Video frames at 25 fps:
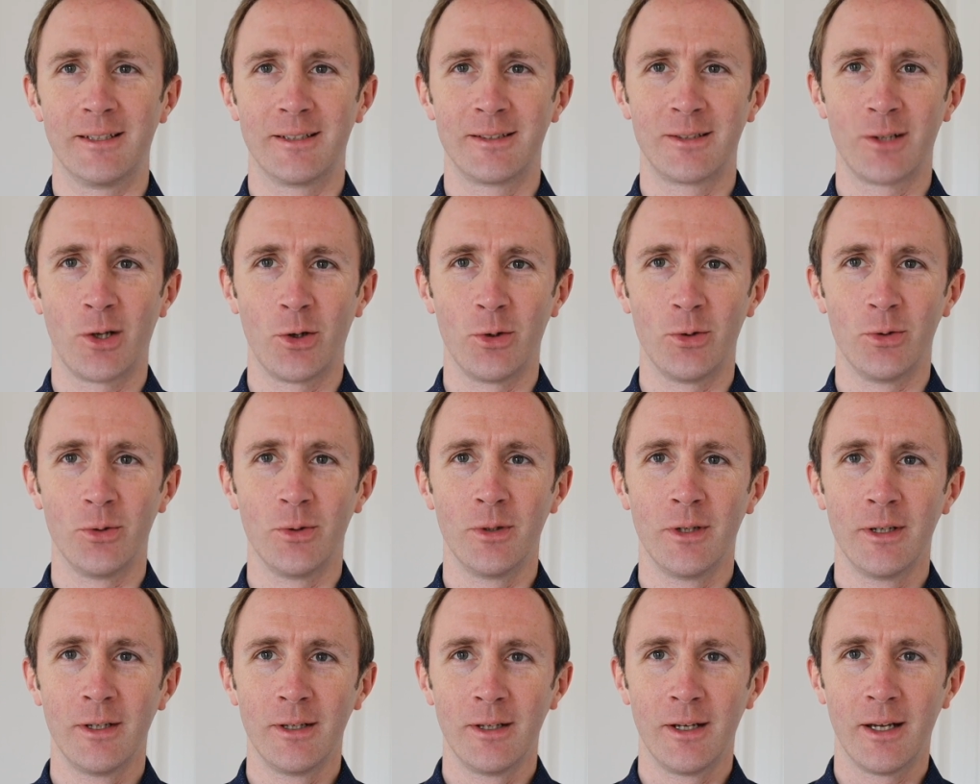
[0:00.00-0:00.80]
So
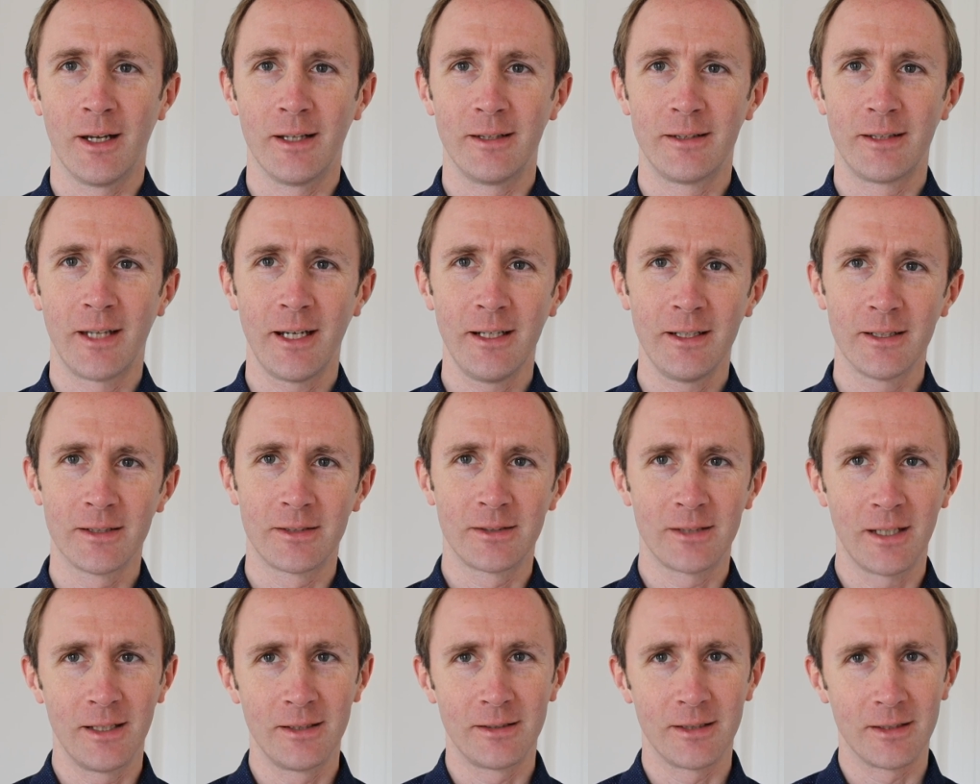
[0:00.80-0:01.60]
a data
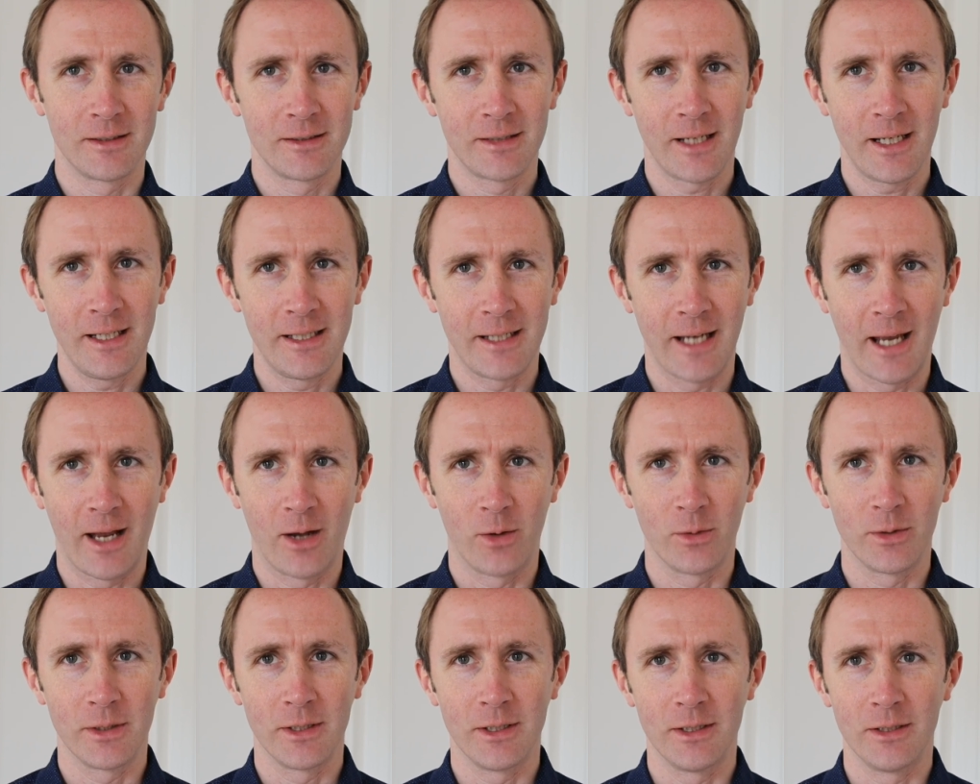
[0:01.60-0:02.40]
center
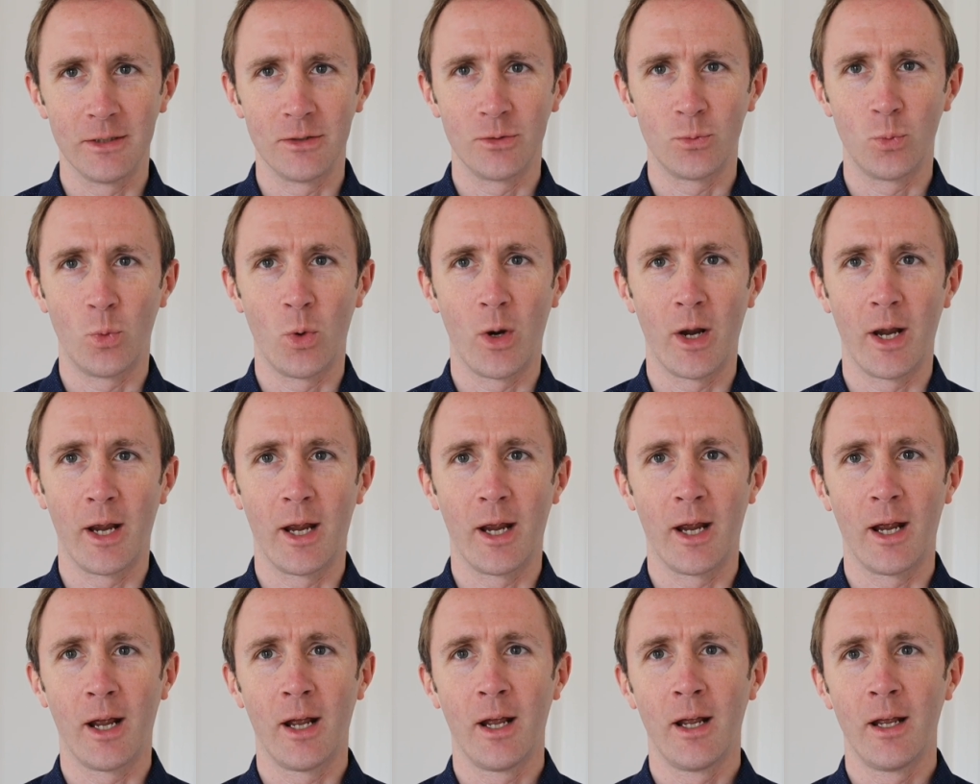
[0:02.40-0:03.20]
takeout is
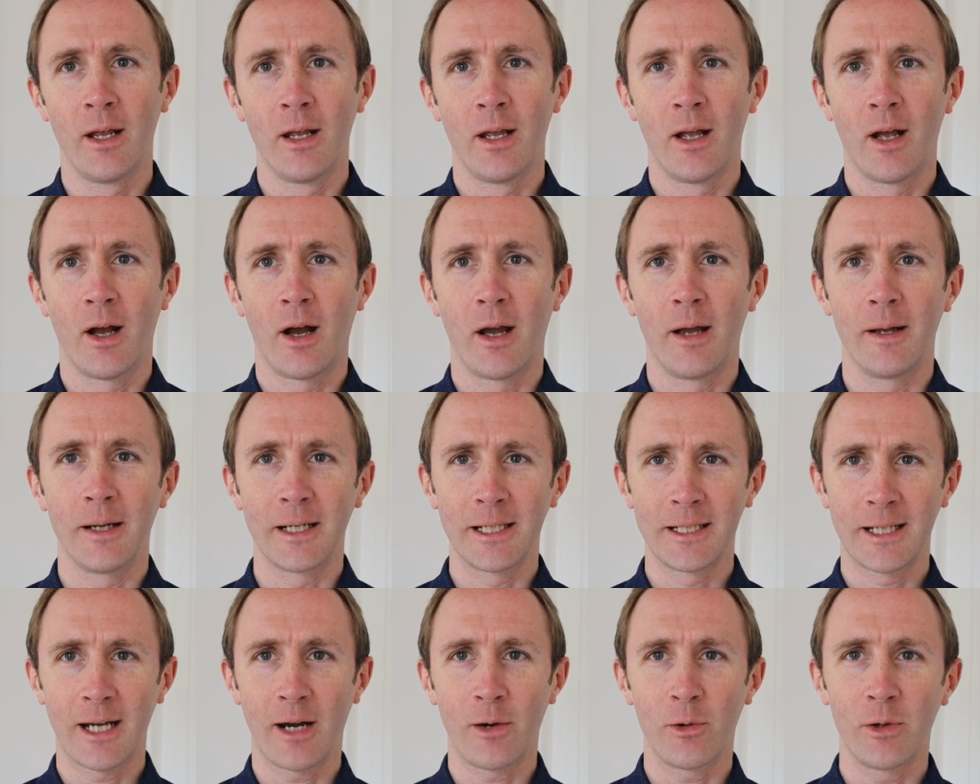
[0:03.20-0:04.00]
where I
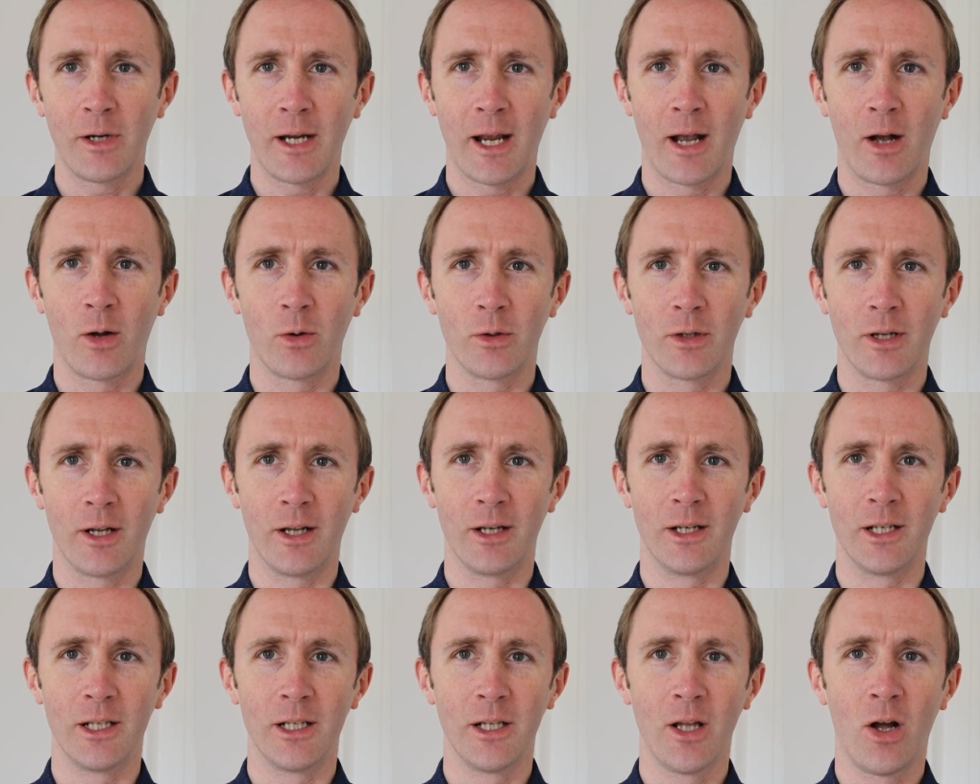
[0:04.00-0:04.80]
carry out
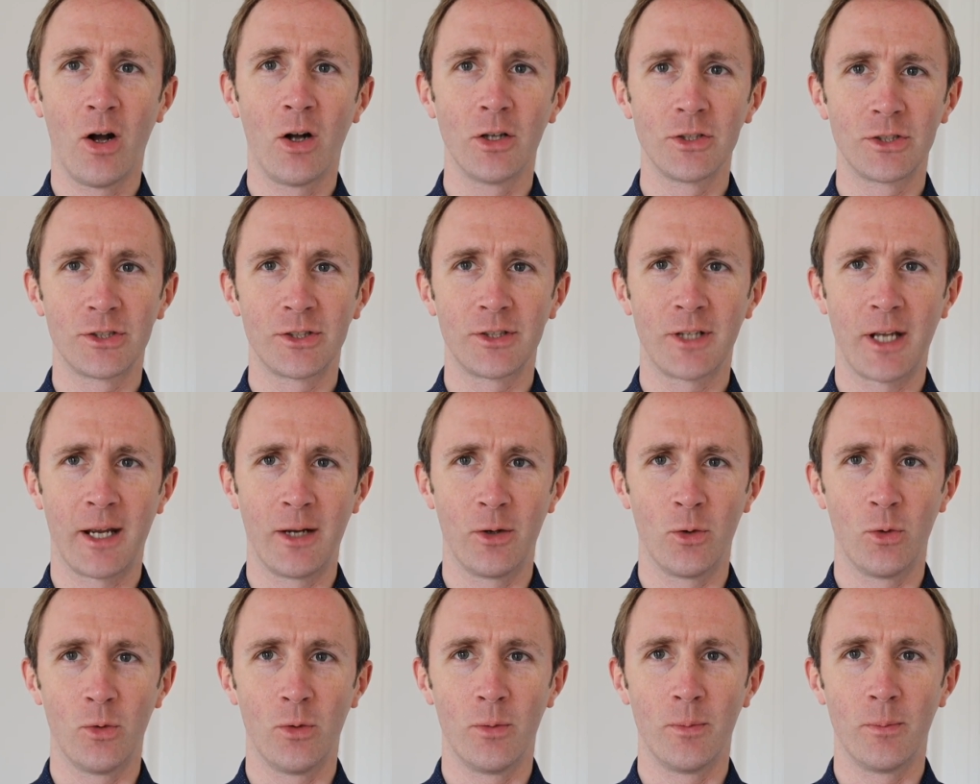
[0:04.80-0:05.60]
a
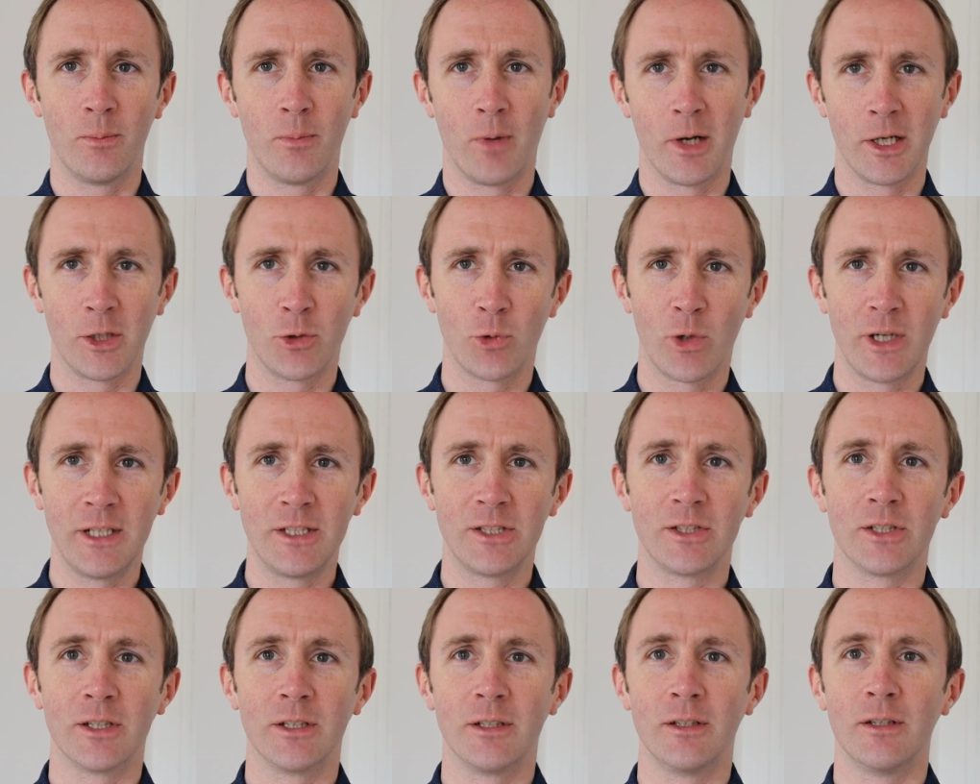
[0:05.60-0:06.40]
large-scale
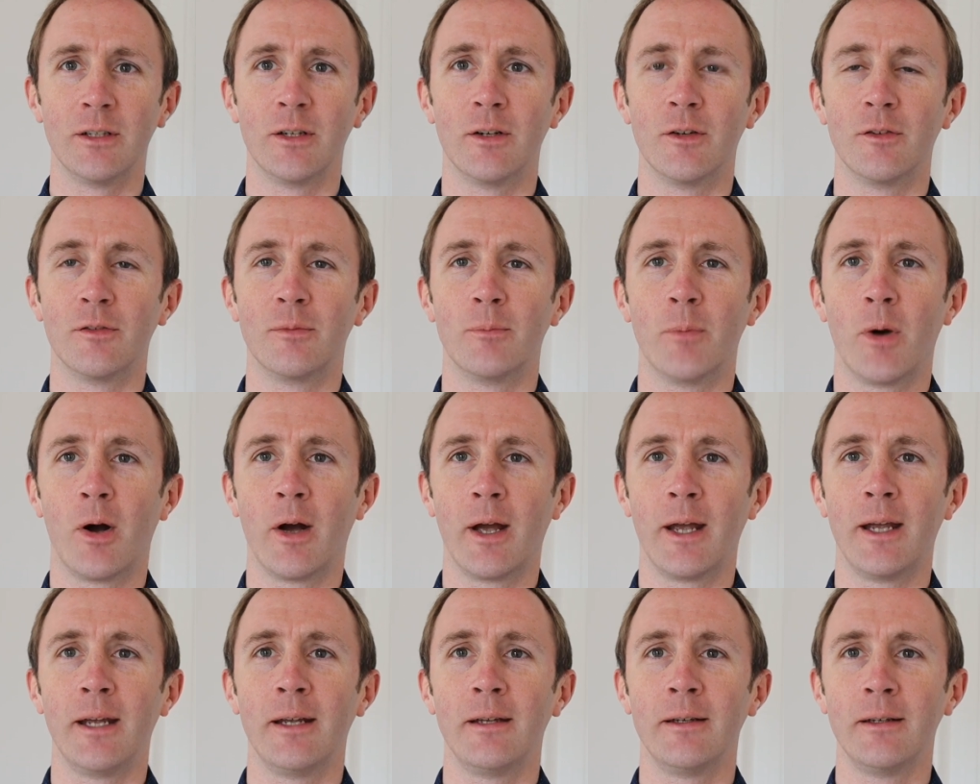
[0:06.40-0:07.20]
migration of
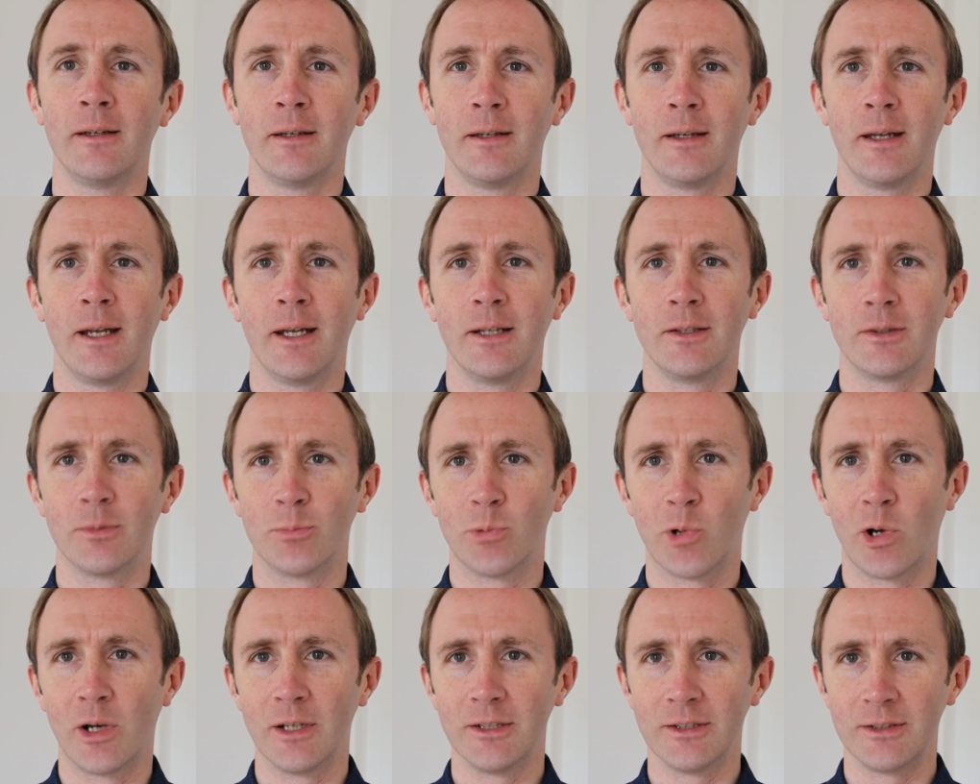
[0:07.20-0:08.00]
my
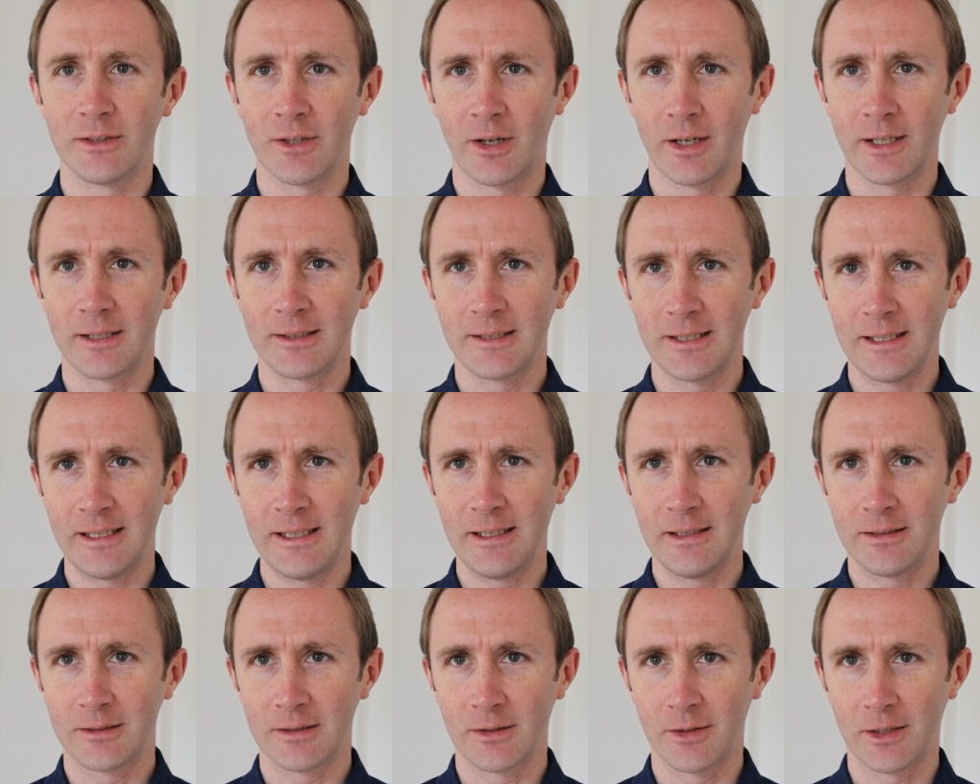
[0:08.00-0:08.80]
enterprise's
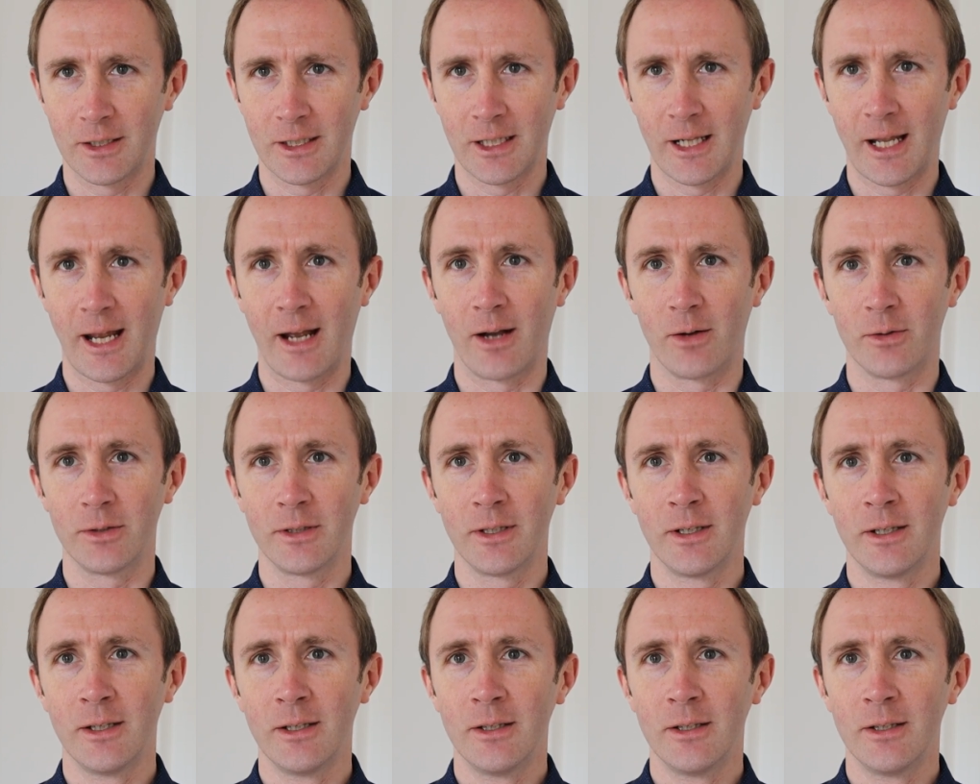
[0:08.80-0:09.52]
IT to the cloud.